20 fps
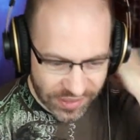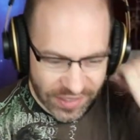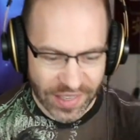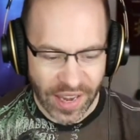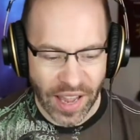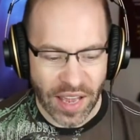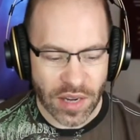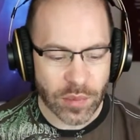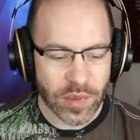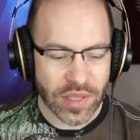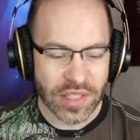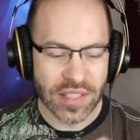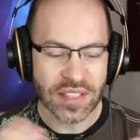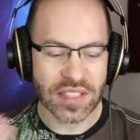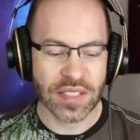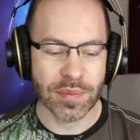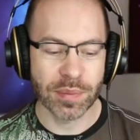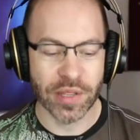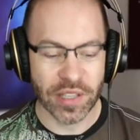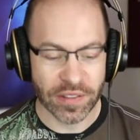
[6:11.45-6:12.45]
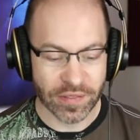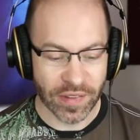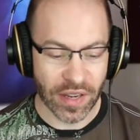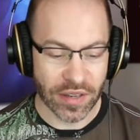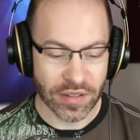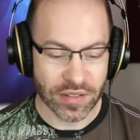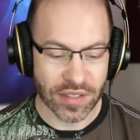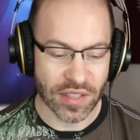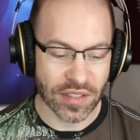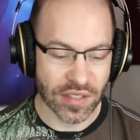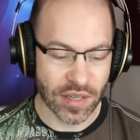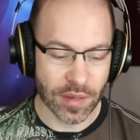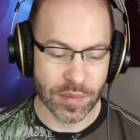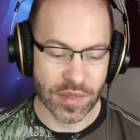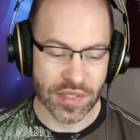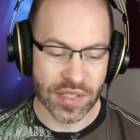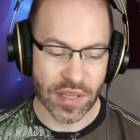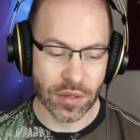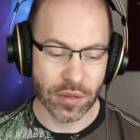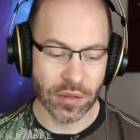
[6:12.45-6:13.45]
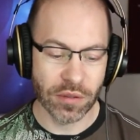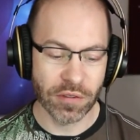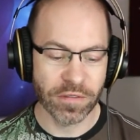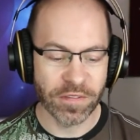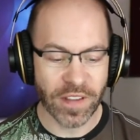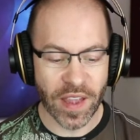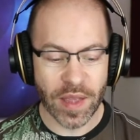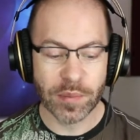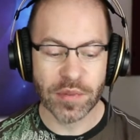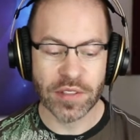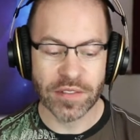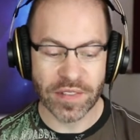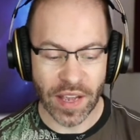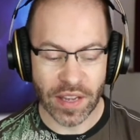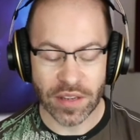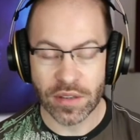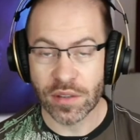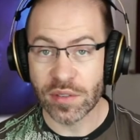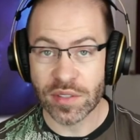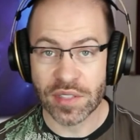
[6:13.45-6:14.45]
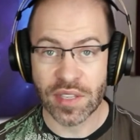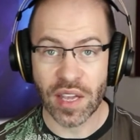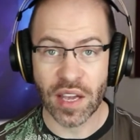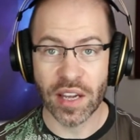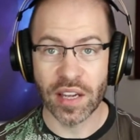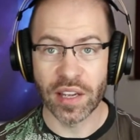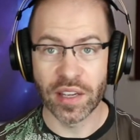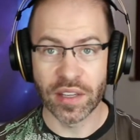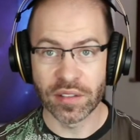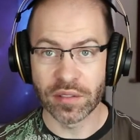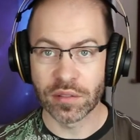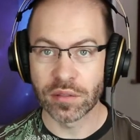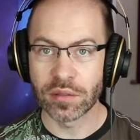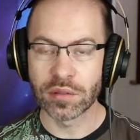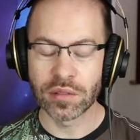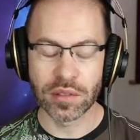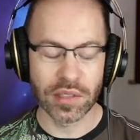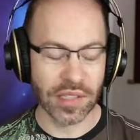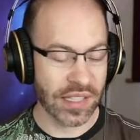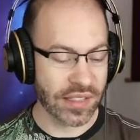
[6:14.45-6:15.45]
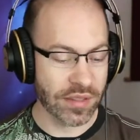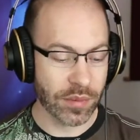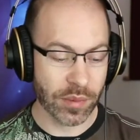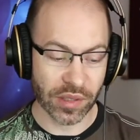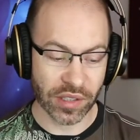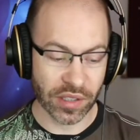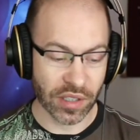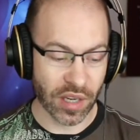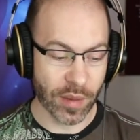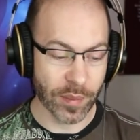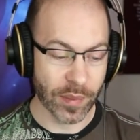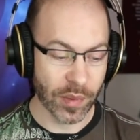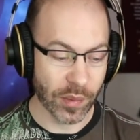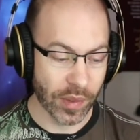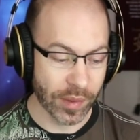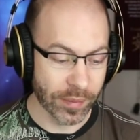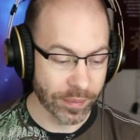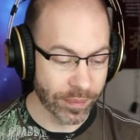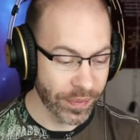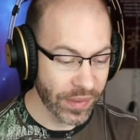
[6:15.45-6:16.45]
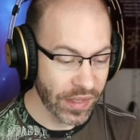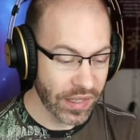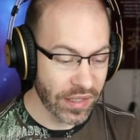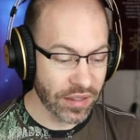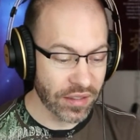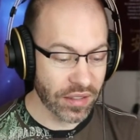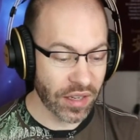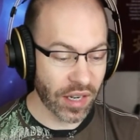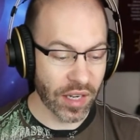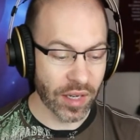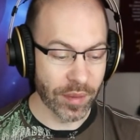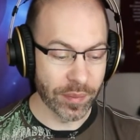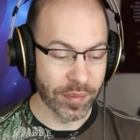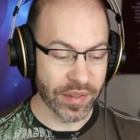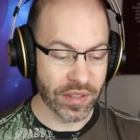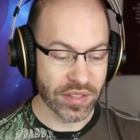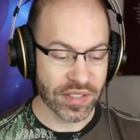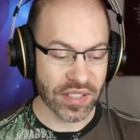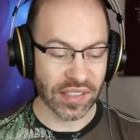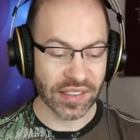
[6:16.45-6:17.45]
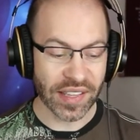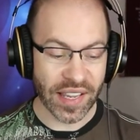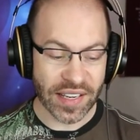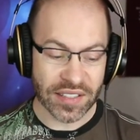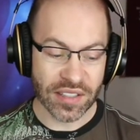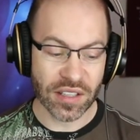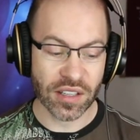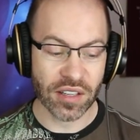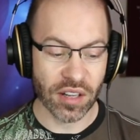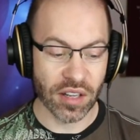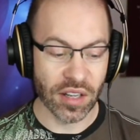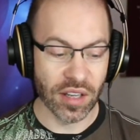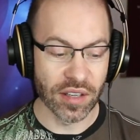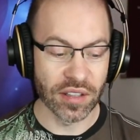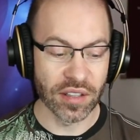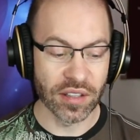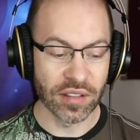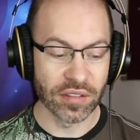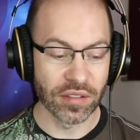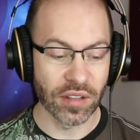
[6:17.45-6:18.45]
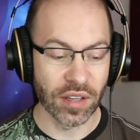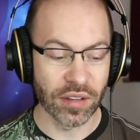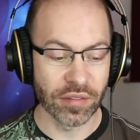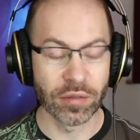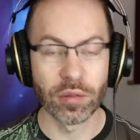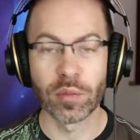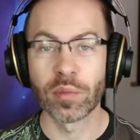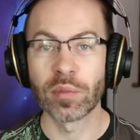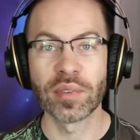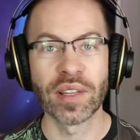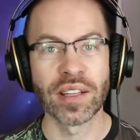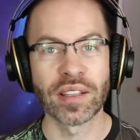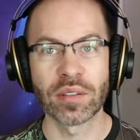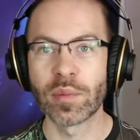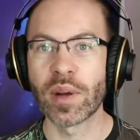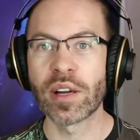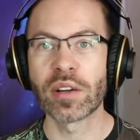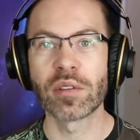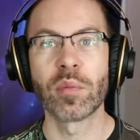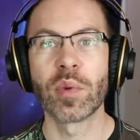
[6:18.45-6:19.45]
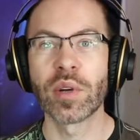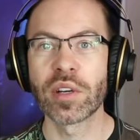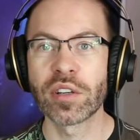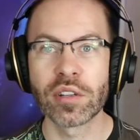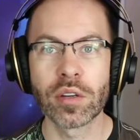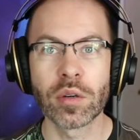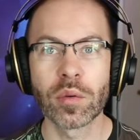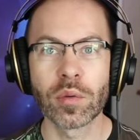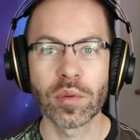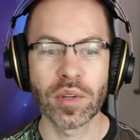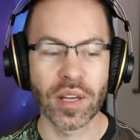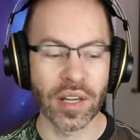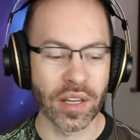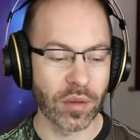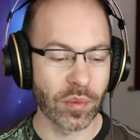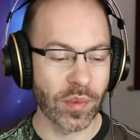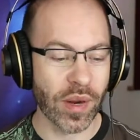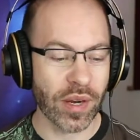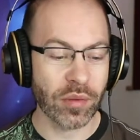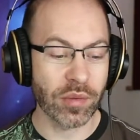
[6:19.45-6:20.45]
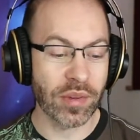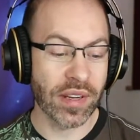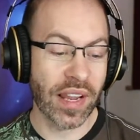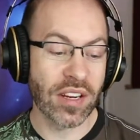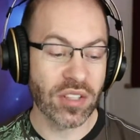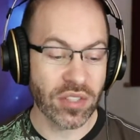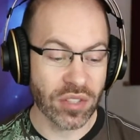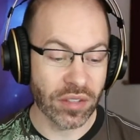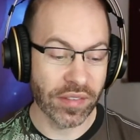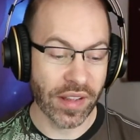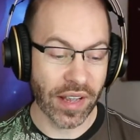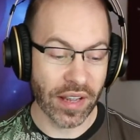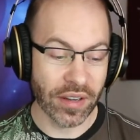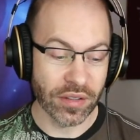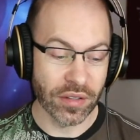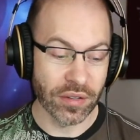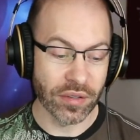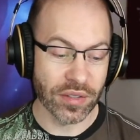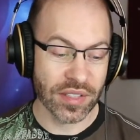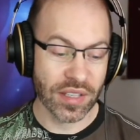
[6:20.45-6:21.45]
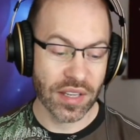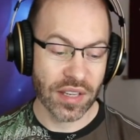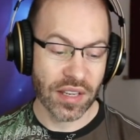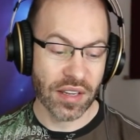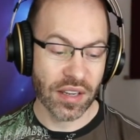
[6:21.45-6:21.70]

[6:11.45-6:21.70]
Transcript: how do we explain value systems? So, family values, that's a really common one. There's a lexicon of what are your recreational values,